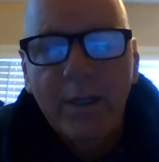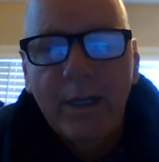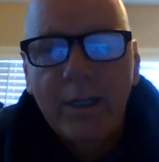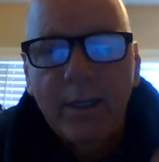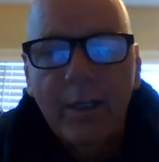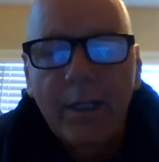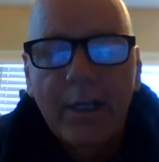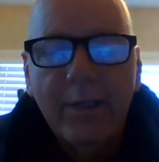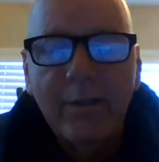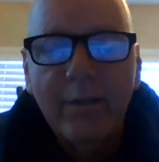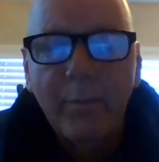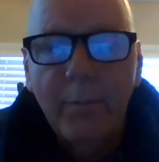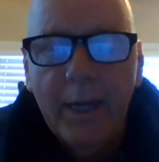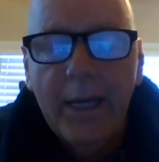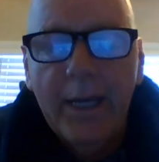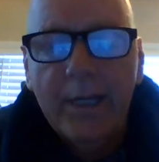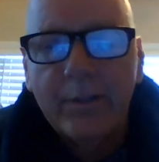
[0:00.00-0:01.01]
idolized the
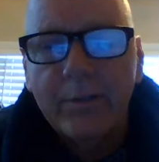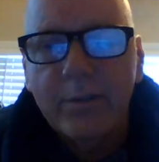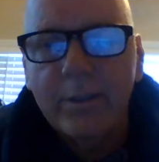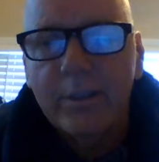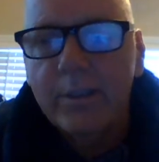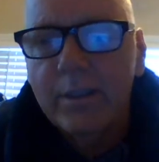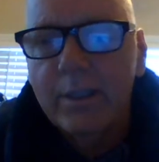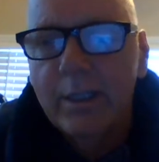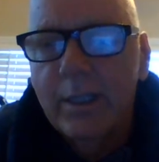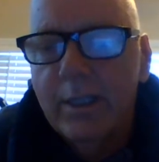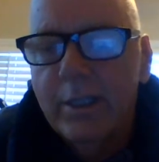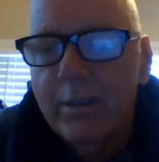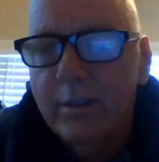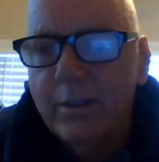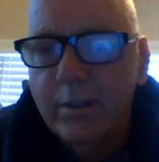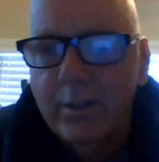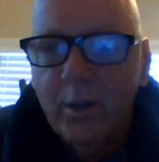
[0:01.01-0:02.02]
mask,
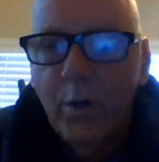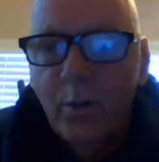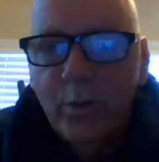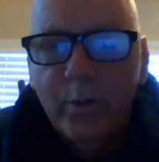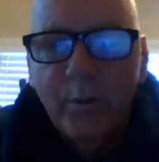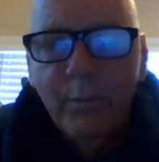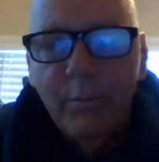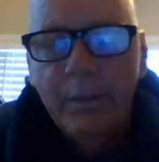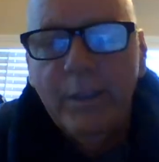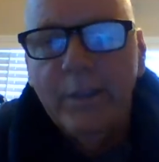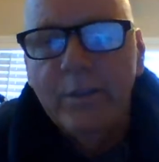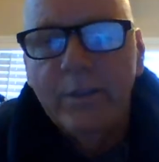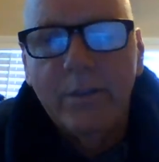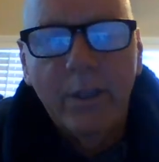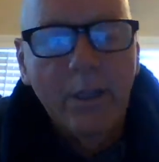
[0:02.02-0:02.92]
golden beast,